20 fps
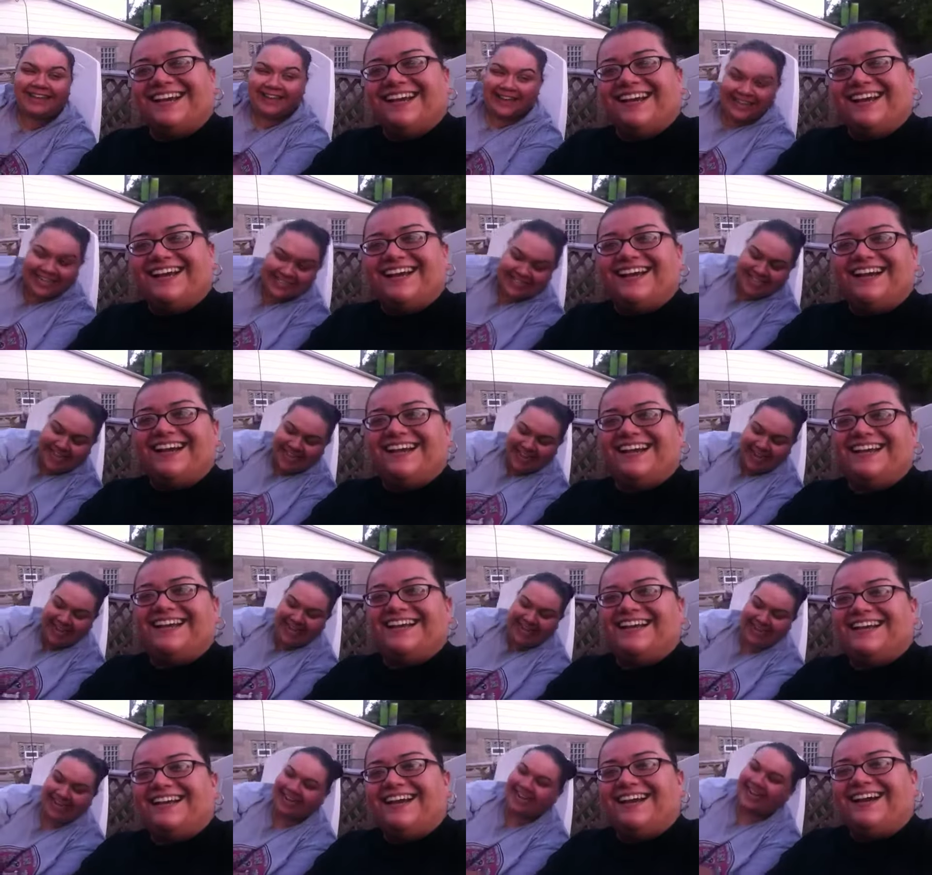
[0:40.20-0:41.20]
Speaker 1: all
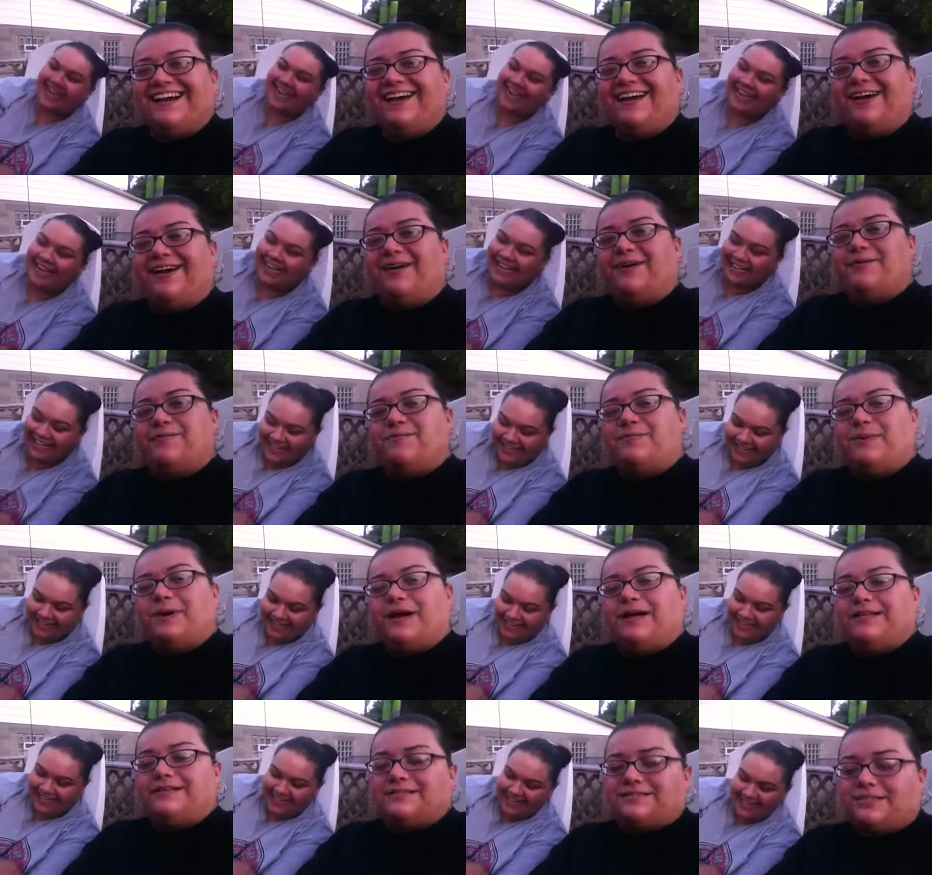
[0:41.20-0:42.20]
day. Uh,
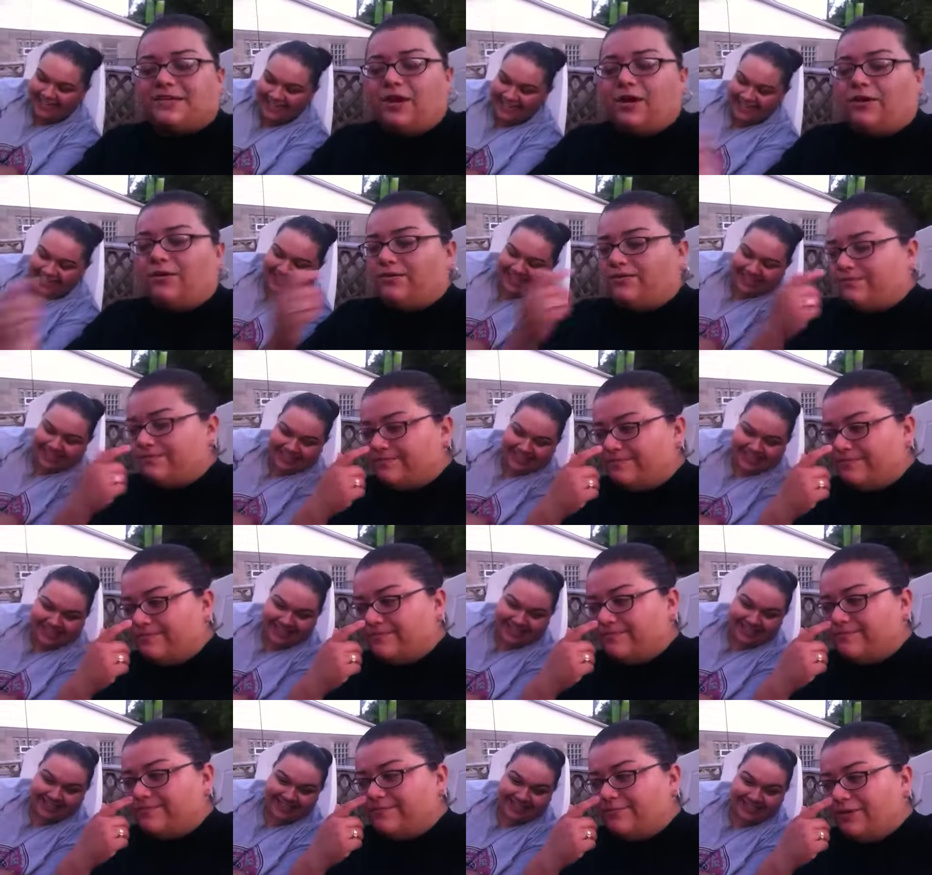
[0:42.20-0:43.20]
but, so,
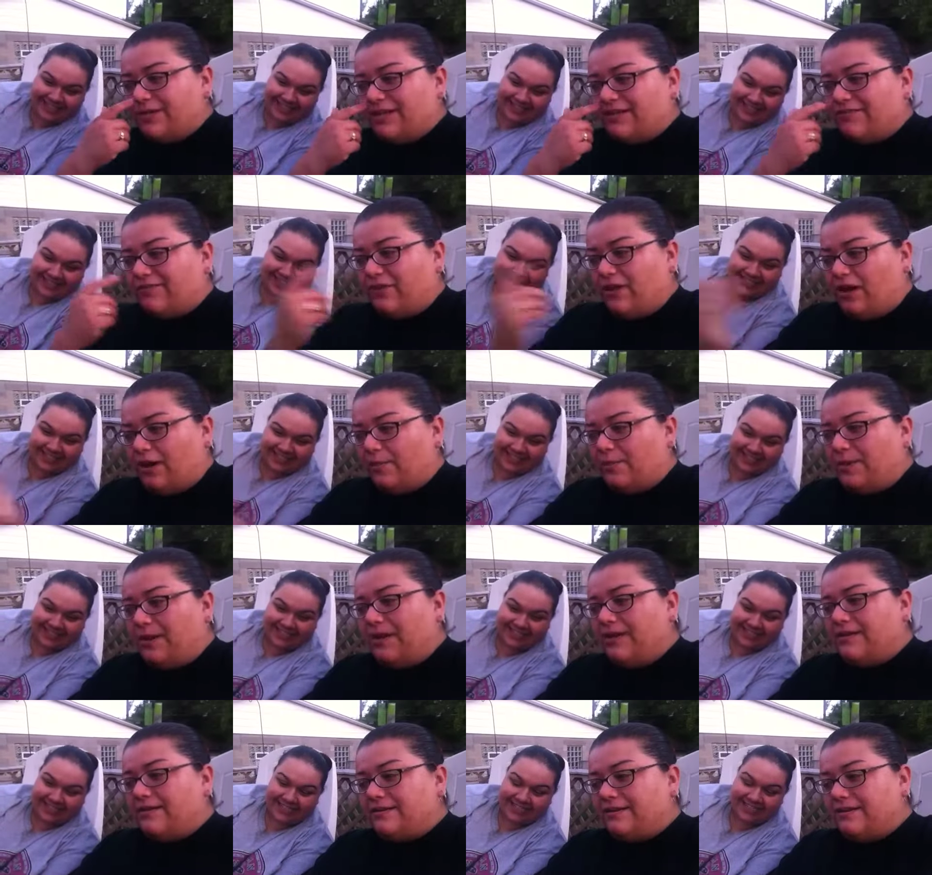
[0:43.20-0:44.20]
we didn't vlog.
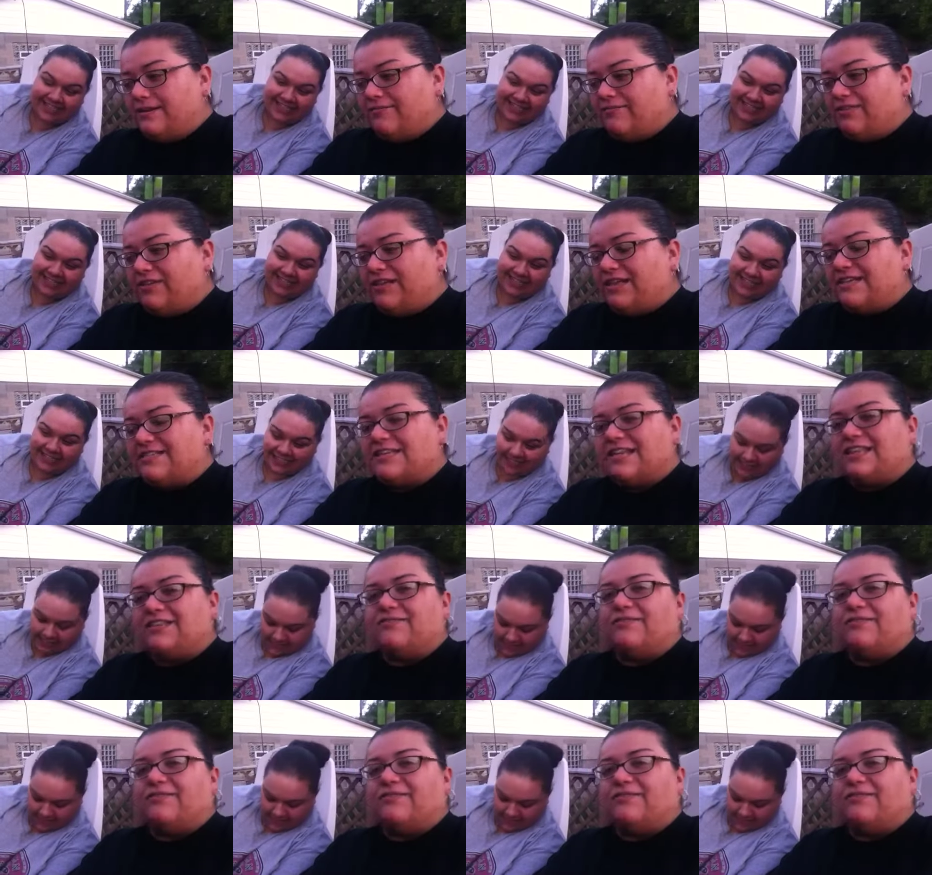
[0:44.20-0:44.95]
But, really, because nothing